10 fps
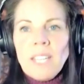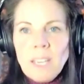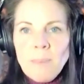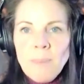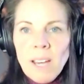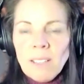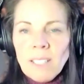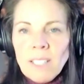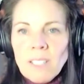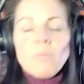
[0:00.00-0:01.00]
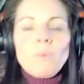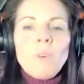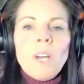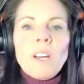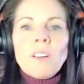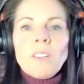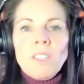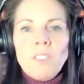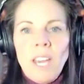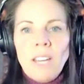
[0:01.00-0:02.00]
email list where
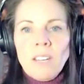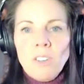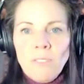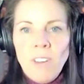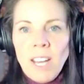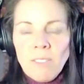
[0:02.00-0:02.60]
you get notified